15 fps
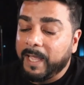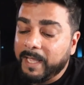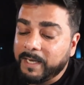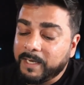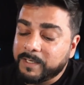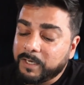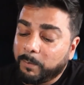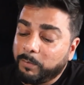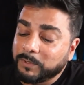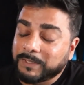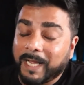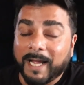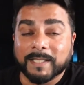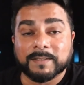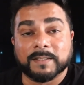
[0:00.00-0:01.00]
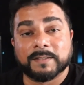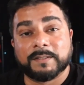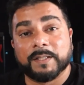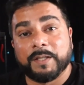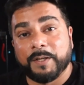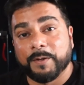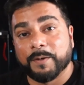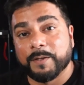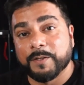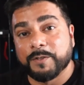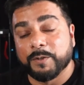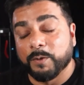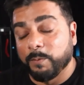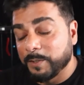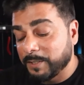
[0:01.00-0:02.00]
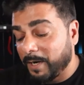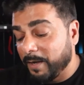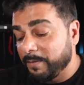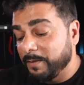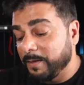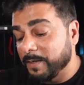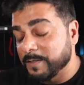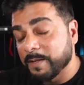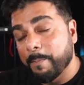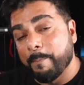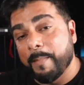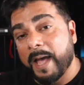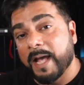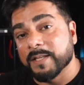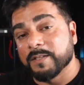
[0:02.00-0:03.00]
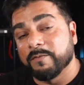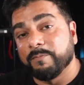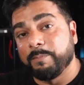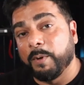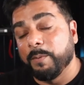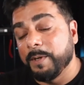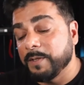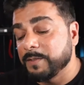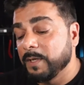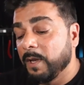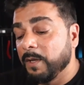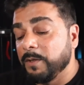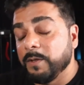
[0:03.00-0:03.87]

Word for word: and it doubles as a security tool, which I think is a massive bonus.